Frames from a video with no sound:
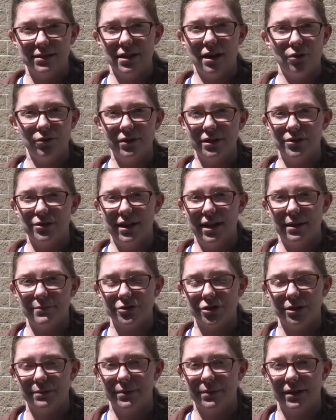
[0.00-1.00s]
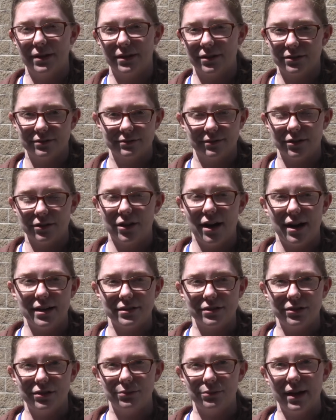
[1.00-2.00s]
not only New Hampshire, but across
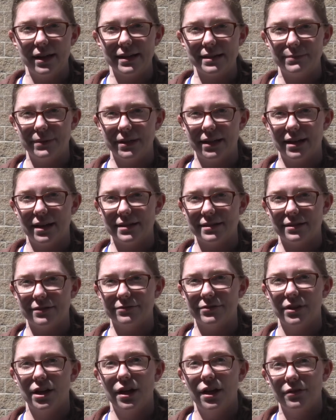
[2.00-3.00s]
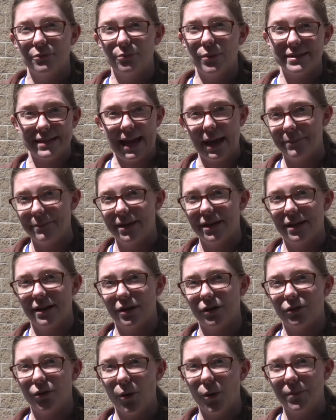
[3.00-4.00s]
the U.S. because of what's happening on
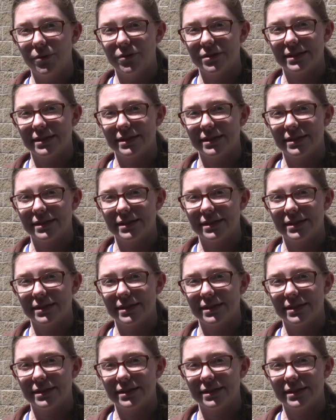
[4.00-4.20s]
a global